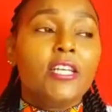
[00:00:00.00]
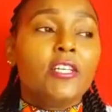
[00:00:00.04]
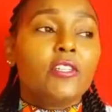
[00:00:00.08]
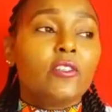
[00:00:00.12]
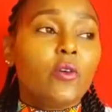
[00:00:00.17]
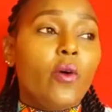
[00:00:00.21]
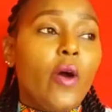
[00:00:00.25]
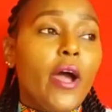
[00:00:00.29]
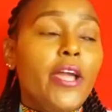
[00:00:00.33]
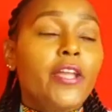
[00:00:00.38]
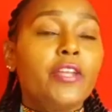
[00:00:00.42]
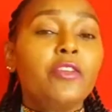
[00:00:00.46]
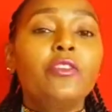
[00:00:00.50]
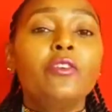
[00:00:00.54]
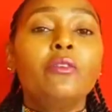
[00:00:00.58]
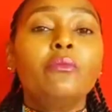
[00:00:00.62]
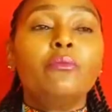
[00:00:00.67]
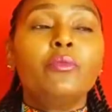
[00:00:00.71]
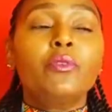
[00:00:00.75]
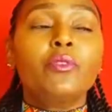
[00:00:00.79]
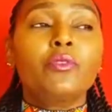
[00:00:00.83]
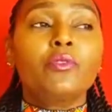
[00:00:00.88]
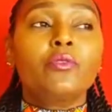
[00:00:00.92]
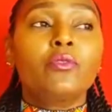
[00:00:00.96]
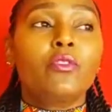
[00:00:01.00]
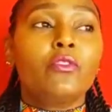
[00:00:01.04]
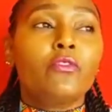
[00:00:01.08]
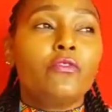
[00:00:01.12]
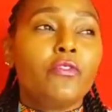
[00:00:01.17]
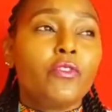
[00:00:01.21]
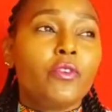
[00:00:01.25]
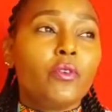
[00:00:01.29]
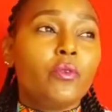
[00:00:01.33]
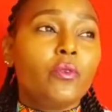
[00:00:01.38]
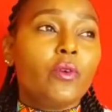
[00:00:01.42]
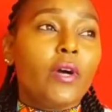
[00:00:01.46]
So I know most
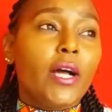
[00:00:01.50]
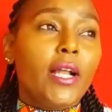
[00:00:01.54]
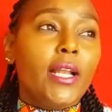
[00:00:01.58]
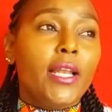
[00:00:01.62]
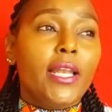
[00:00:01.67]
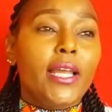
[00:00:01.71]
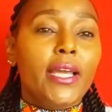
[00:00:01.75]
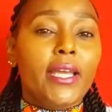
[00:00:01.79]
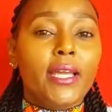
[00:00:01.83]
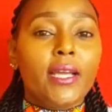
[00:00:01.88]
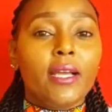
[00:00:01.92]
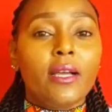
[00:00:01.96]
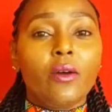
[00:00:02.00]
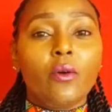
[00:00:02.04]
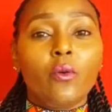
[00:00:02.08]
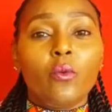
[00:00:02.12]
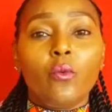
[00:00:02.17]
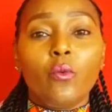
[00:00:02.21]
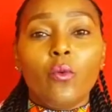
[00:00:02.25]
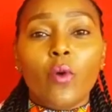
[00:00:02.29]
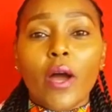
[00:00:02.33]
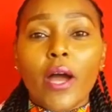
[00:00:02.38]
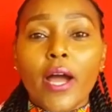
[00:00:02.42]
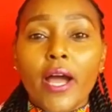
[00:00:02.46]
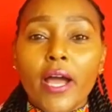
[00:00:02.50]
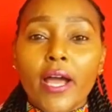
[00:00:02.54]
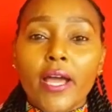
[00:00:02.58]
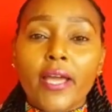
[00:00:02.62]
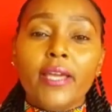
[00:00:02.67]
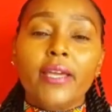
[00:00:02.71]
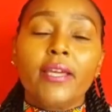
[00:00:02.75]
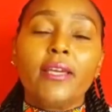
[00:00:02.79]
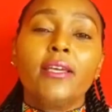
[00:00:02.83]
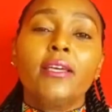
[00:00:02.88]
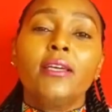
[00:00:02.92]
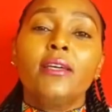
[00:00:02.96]
of you are like,
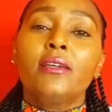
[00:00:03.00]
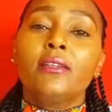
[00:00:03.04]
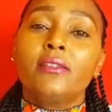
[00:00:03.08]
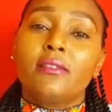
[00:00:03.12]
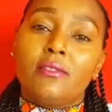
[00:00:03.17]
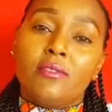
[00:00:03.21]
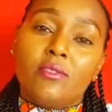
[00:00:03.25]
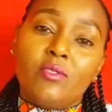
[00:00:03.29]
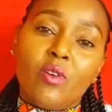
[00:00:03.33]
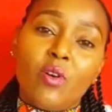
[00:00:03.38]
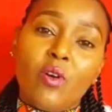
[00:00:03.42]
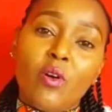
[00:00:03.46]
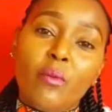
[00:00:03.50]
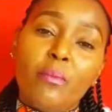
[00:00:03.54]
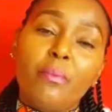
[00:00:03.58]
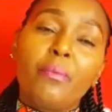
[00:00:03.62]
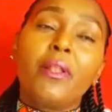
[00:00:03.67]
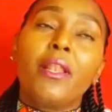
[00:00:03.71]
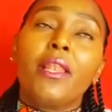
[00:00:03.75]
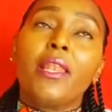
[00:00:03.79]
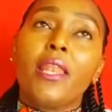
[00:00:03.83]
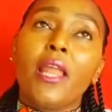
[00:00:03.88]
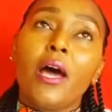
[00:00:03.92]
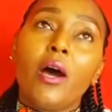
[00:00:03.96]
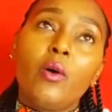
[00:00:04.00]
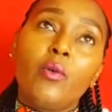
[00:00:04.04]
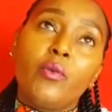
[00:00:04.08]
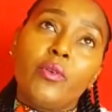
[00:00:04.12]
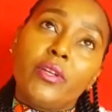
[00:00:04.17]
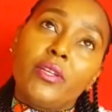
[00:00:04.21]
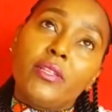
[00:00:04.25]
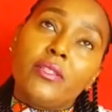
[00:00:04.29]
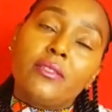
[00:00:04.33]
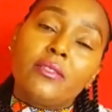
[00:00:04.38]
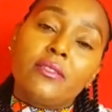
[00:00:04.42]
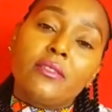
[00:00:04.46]
why stop
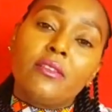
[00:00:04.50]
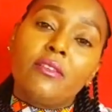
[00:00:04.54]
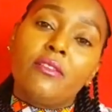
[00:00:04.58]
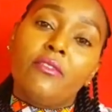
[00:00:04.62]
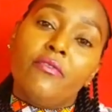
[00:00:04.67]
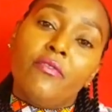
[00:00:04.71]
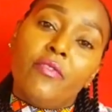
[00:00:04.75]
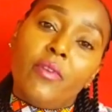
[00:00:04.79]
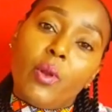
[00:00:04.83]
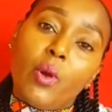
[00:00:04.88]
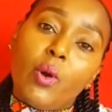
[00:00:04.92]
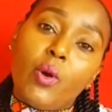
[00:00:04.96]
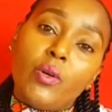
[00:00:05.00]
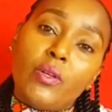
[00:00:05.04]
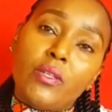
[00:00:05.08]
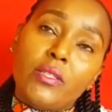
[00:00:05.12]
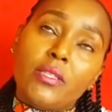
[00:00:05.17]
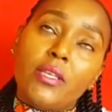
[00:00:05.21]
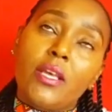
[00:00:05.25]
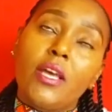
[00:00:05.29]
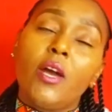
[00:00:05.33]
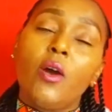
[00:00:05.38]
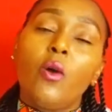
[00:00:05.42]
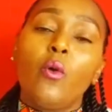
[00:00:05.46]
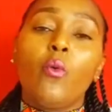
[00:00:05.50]
Lauryn's vlogs?